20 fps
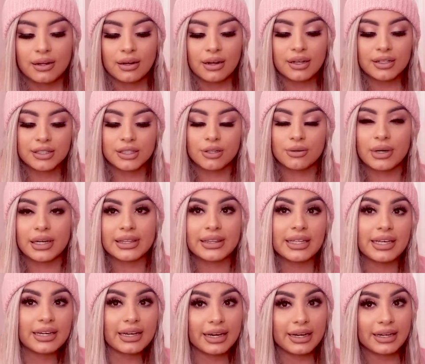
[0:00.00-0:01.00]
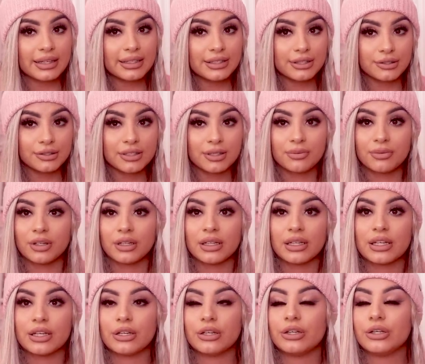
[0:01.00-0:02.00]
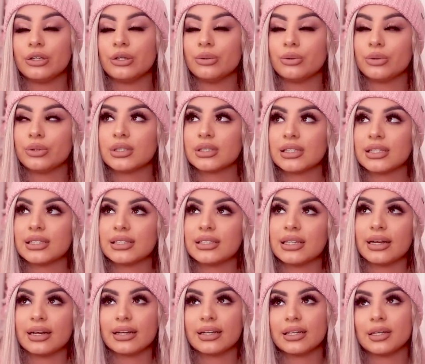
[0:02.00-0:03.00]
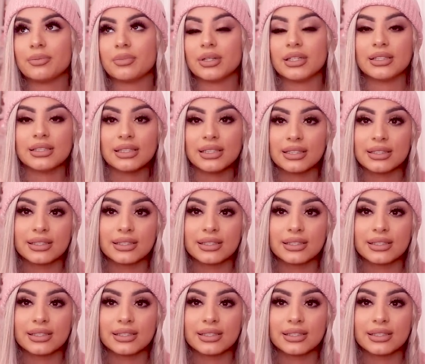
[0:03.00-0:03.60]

also, I think I can do some really cute, aesthetically pleasing